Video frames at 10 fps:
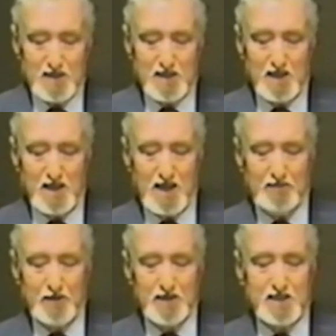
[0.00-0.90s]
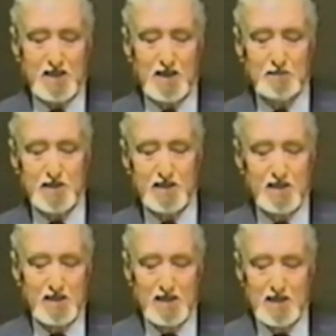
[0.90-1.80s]
See, confidence comes
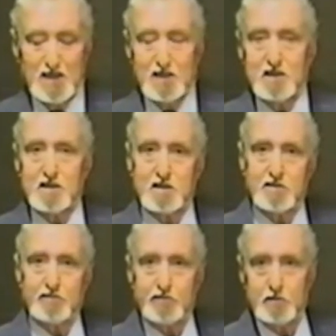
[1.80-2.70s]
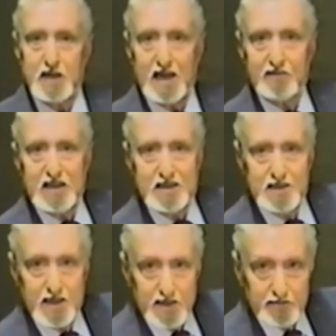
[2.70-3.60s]
from having
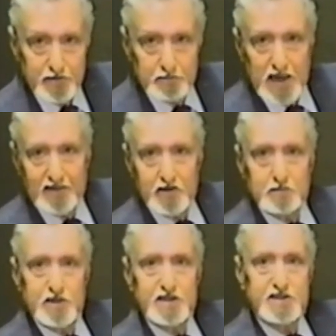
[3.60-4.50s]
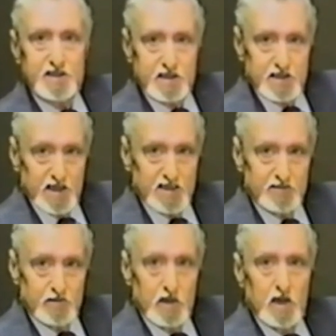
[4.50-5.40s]
done it, from having been
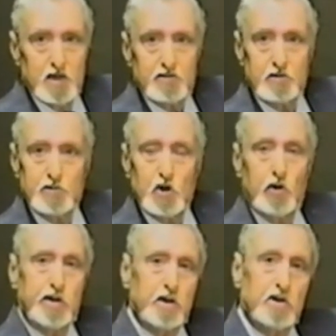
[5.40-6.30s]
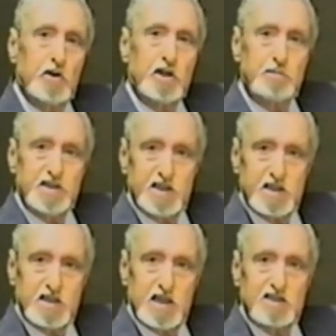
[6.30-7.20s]
successful, from knowing you're going to be
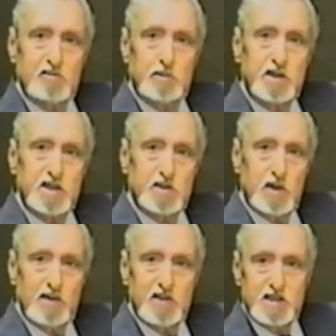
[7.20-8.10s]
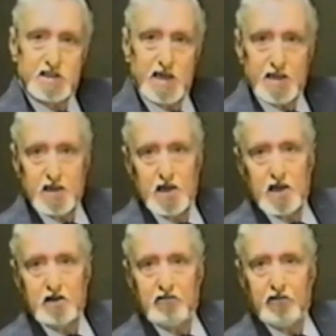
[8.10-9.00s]
successful because you have a set
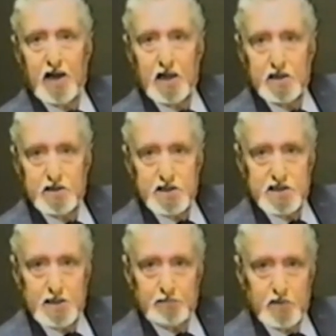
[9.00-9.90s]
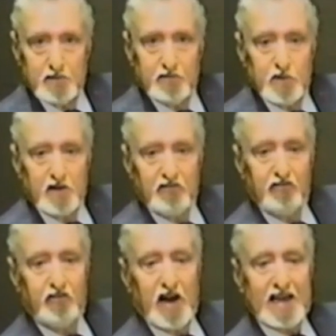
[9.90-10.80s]
of values, a set of
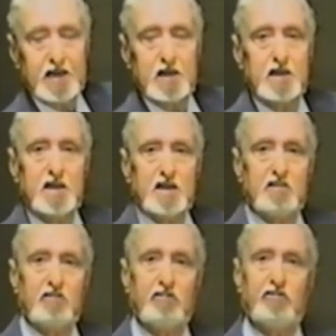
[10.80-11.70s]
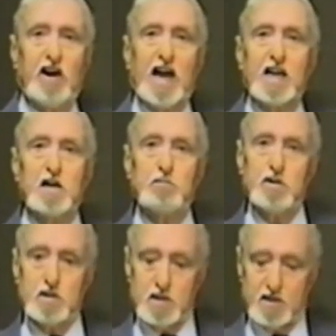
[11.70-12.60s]
vital, viable